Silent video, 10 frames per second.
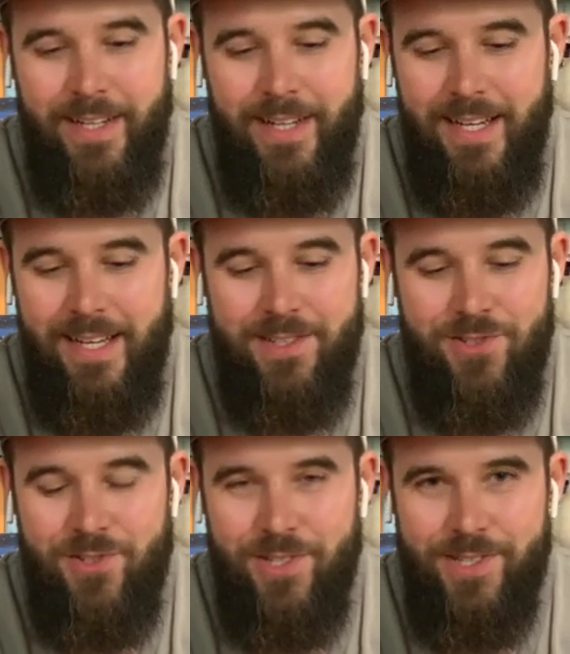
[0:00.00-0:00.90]

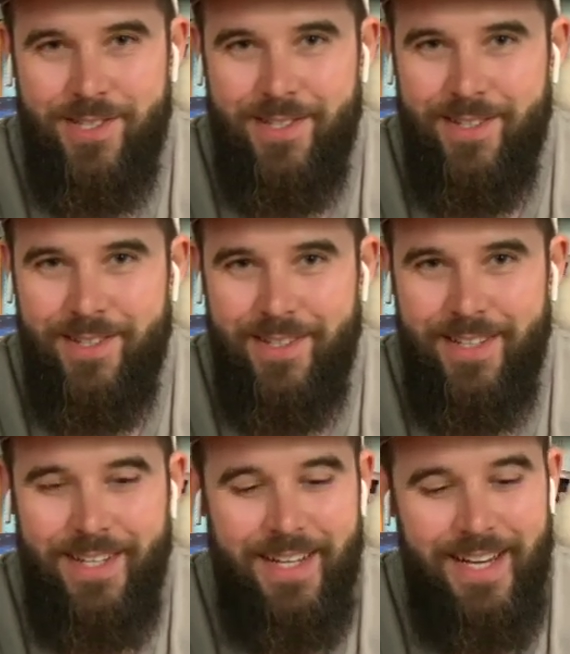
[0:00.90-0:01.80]
it's
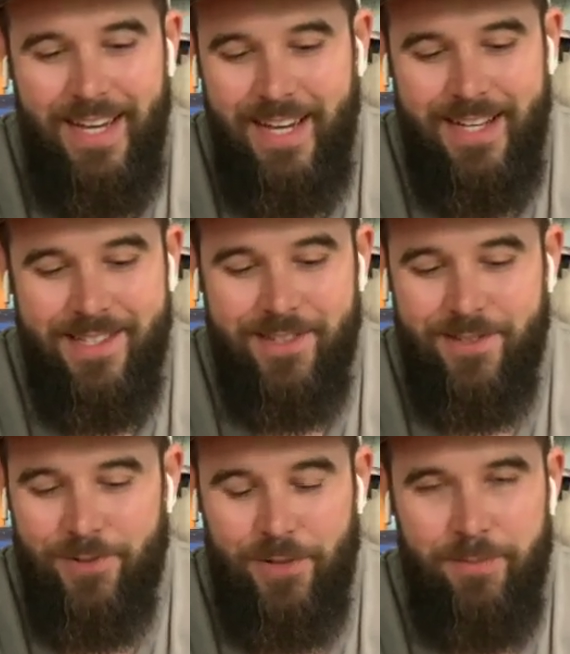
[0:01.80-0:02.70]

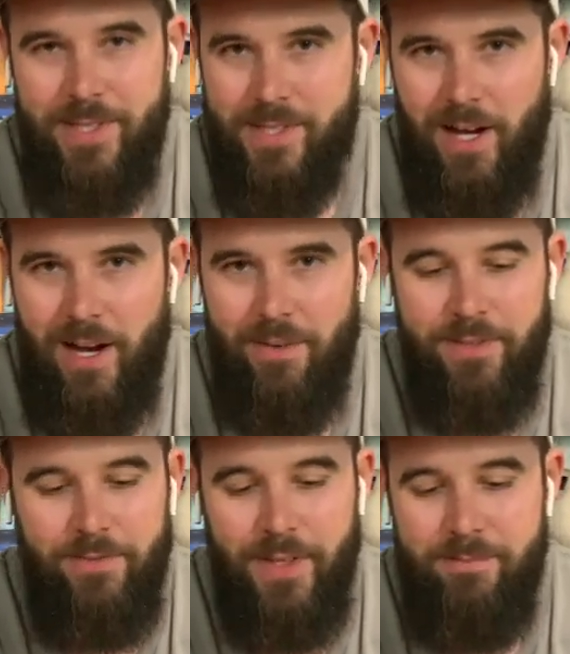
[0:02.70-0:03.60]
extremely soft,
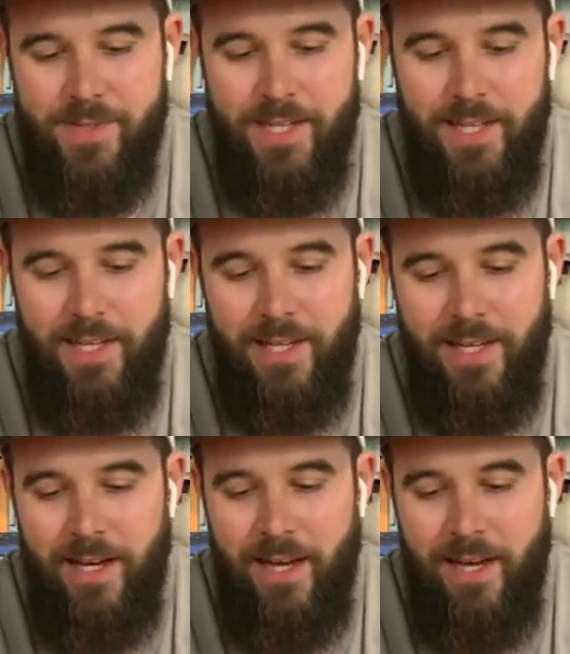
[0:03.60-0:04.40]
flimsy.